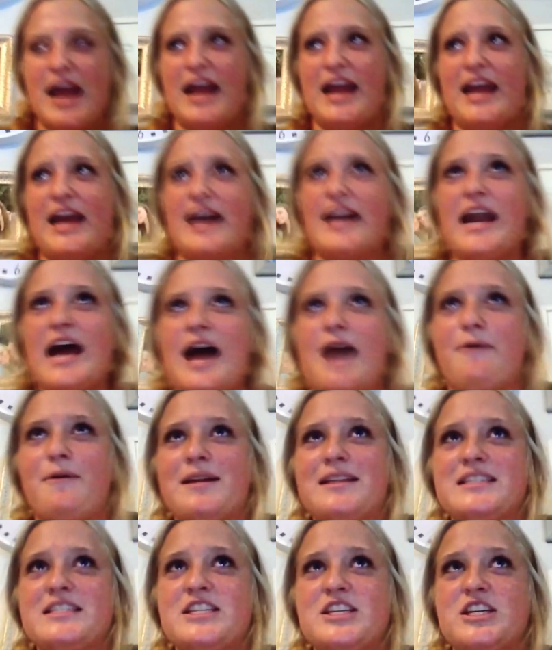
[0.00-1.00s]
And I
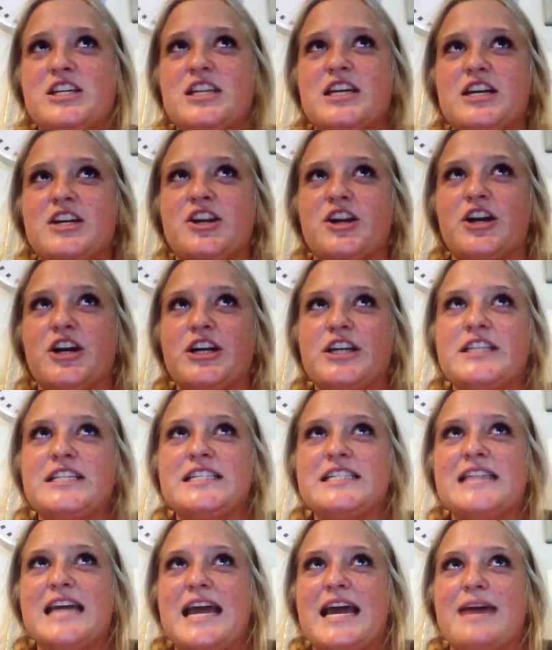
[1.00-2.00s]
went to the
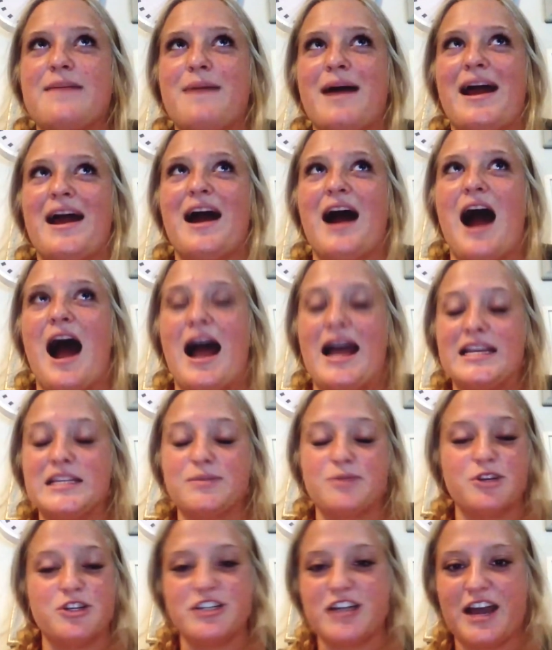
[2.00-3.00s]
nurse and my eyes
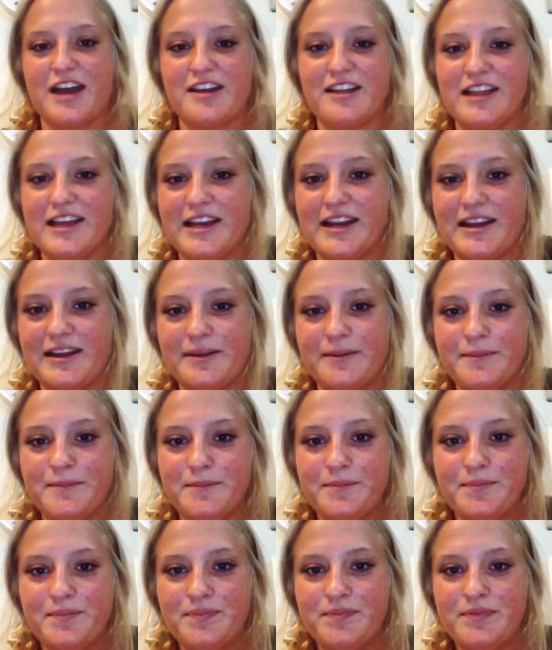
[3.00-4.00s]
weren't dilating
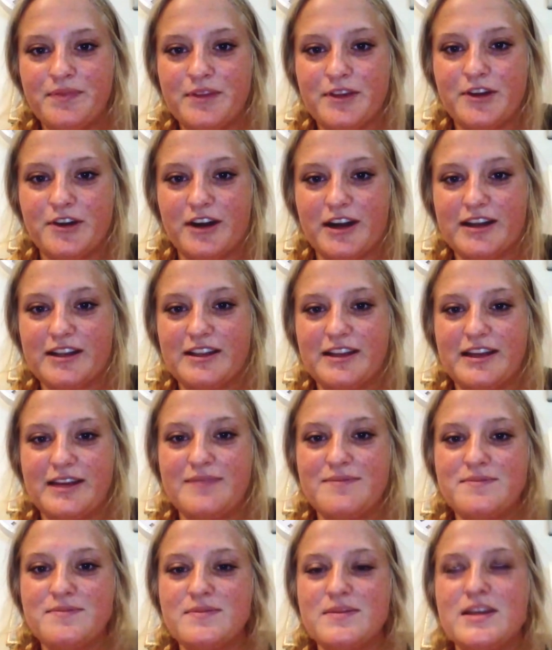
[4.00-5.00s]

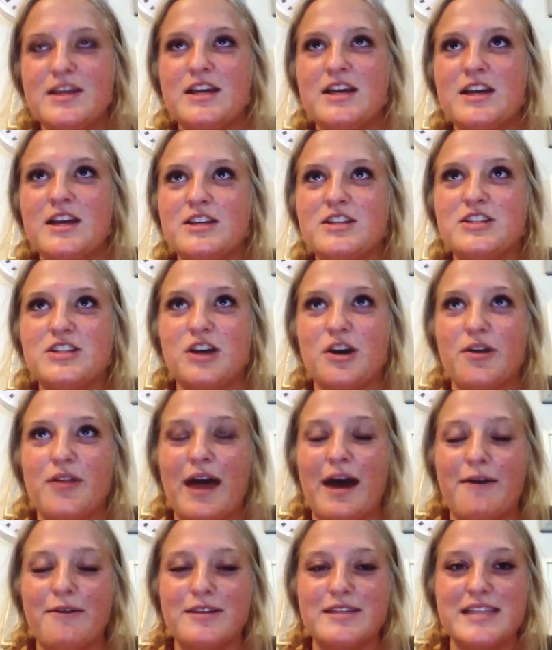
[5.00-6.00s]
correctly. So
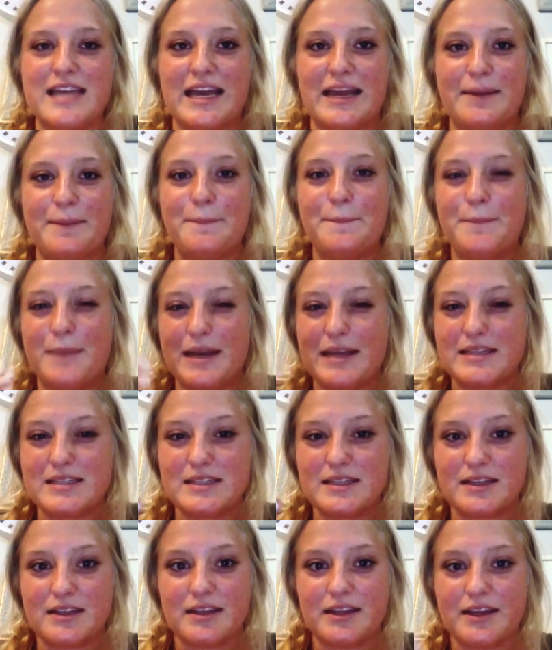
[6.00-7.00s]
that was like
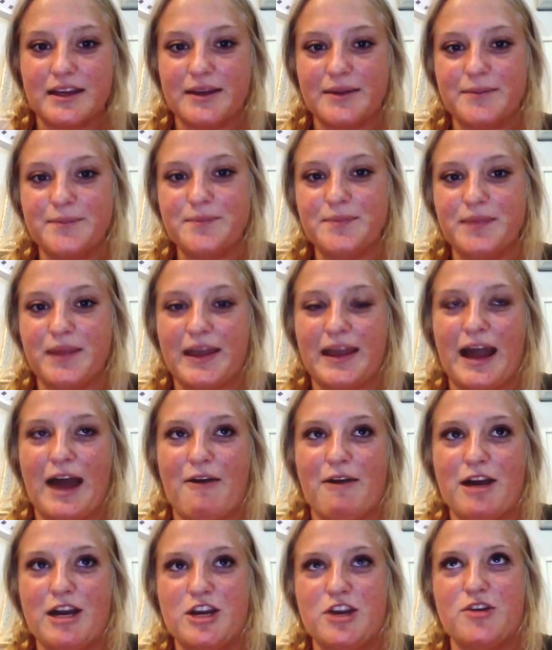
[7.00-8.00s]
basically like
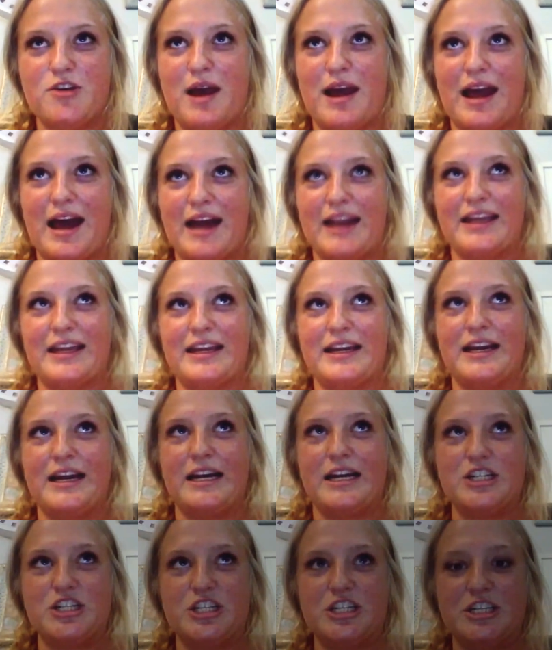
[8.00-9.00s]
how I knew I had a
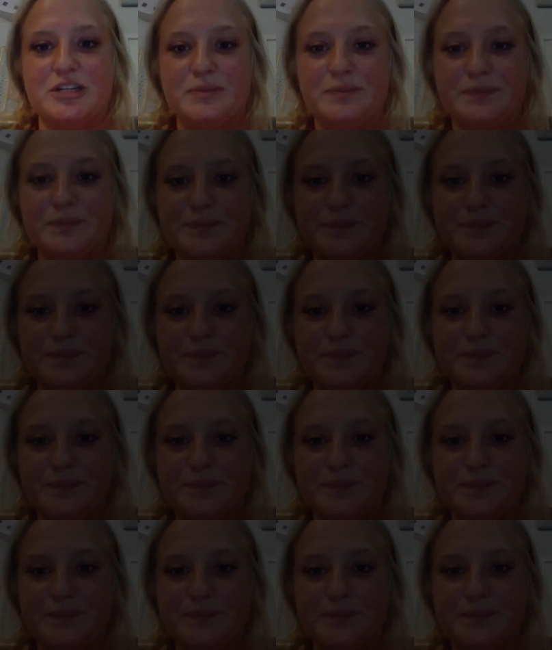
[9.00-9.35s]
concussion.